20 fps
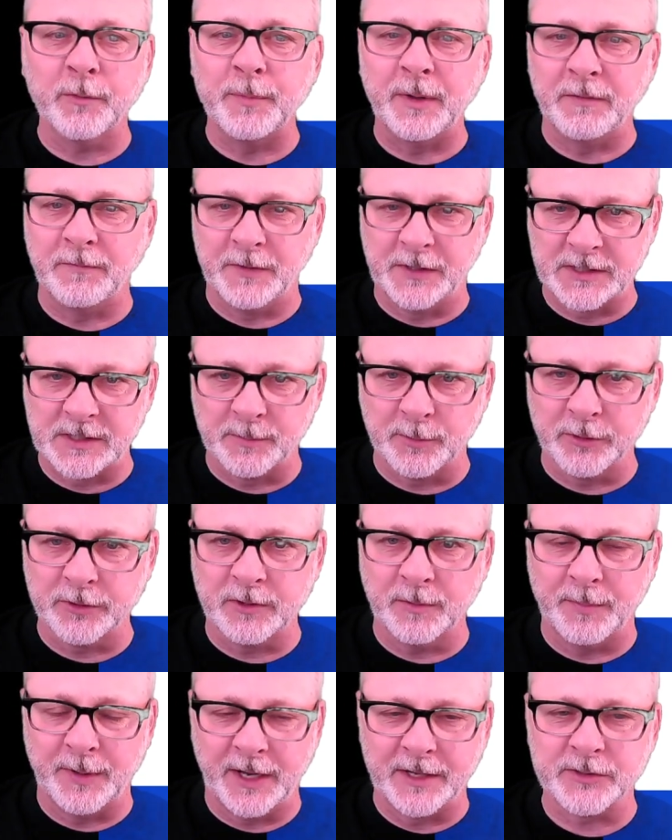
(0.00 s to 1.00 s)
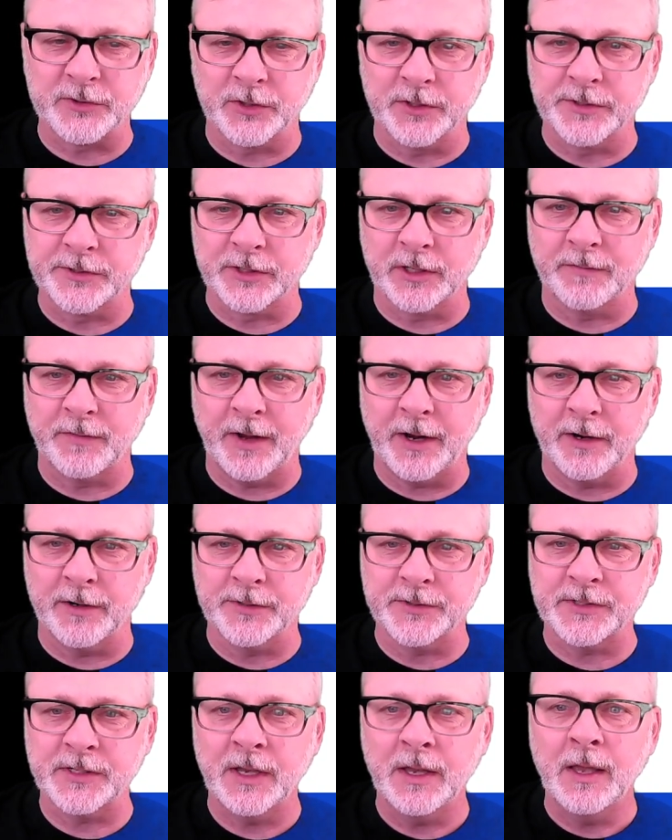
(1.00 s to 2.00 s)
visible to pedestrian
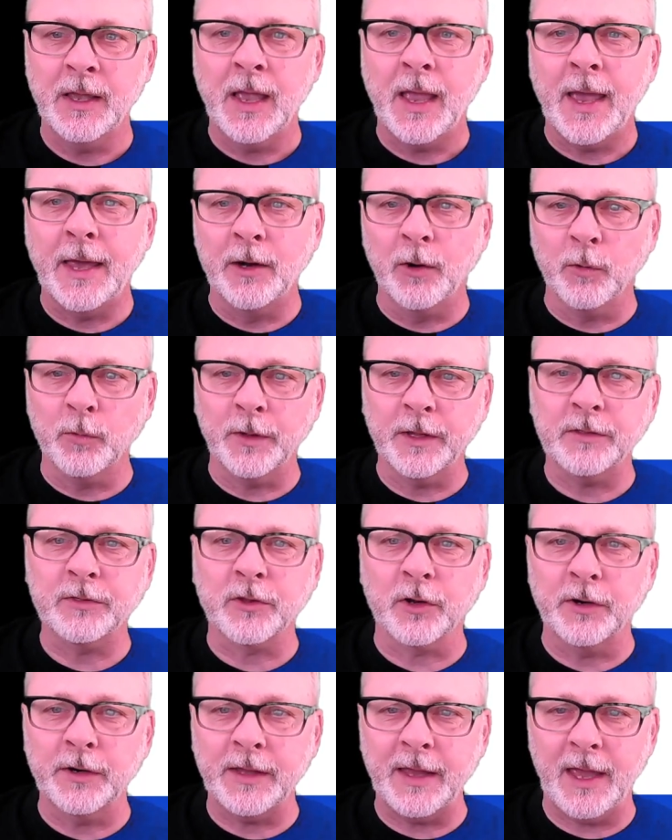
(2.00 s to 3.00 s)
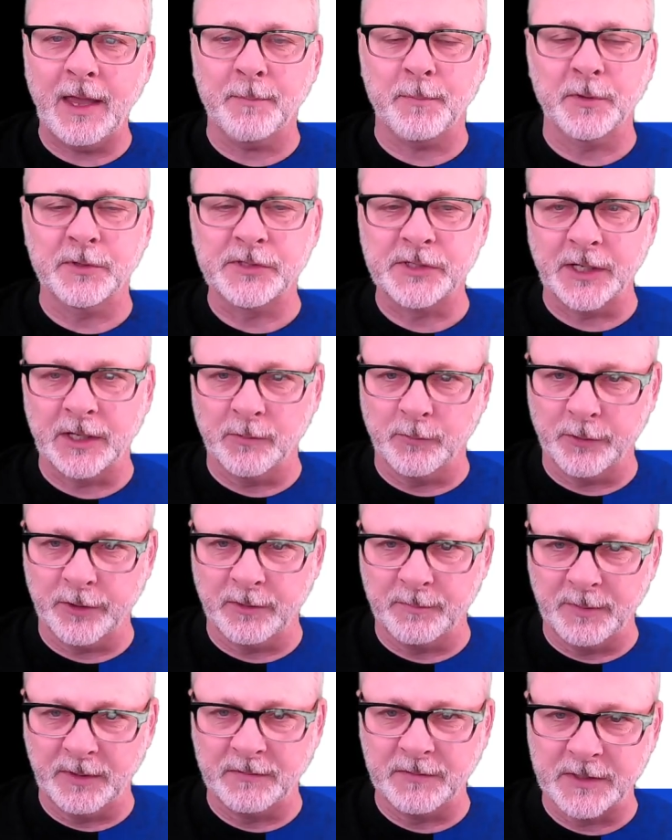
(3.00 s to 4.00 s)
surveyors, and only 38% would
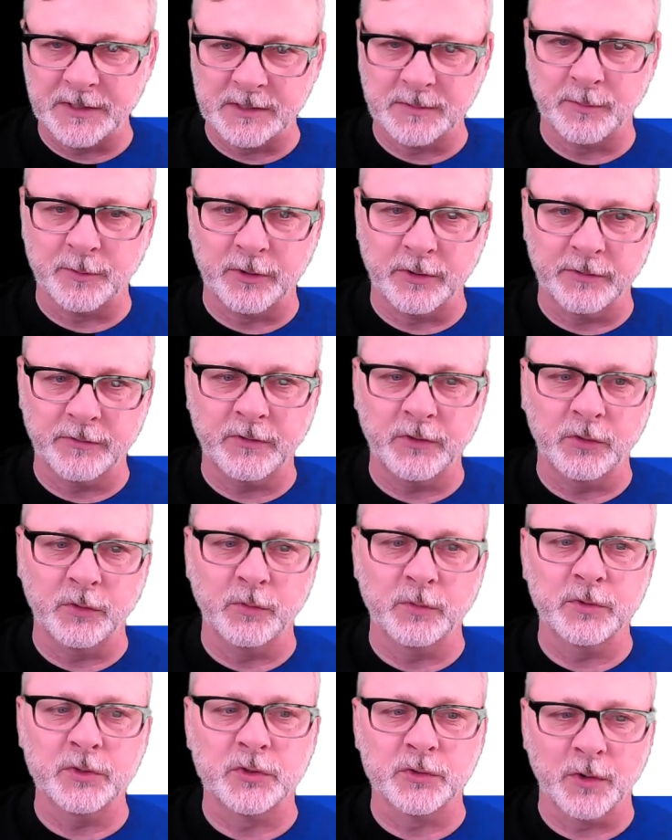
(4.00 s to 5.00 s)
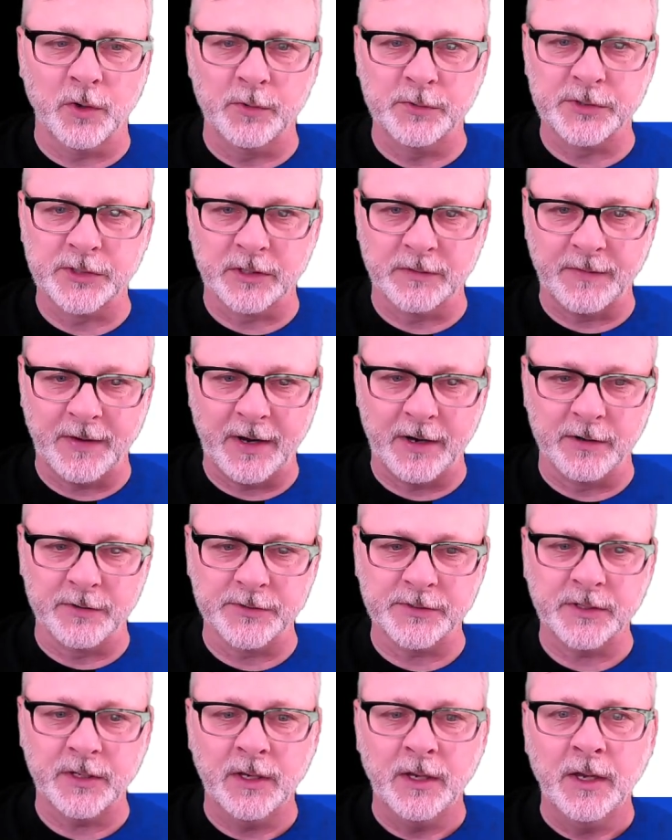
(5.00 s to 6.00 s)
have been visible to drone
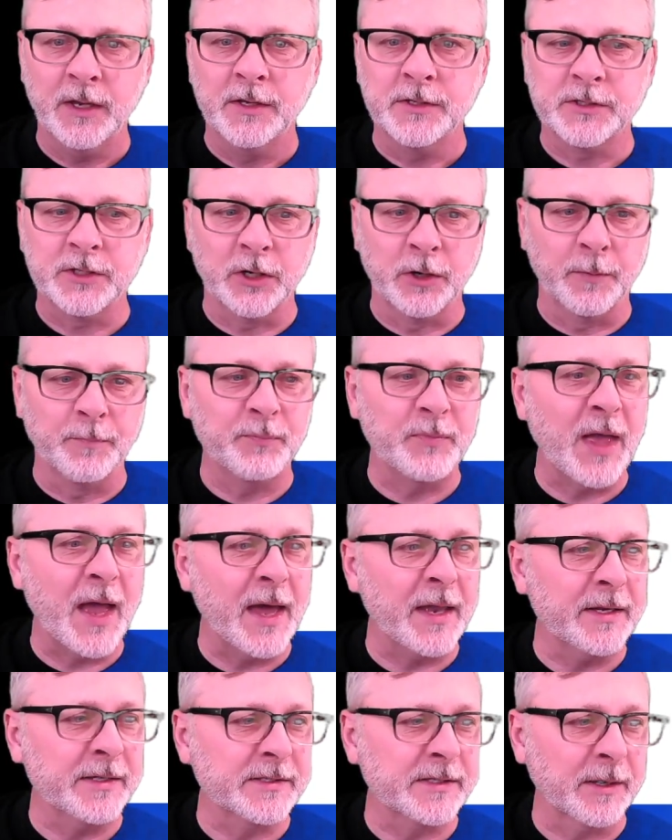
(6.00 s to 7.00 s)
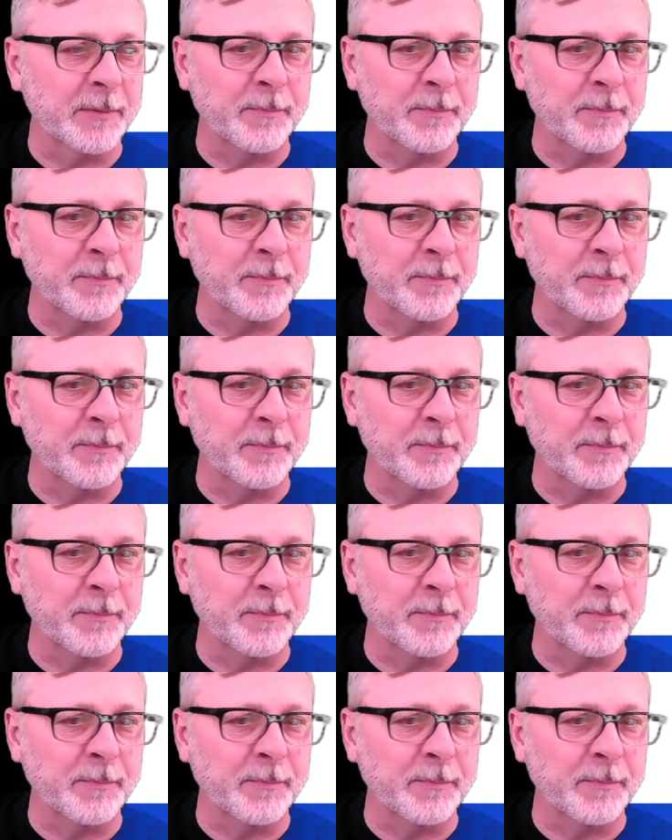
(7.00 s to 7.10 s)
surveyors. So that is a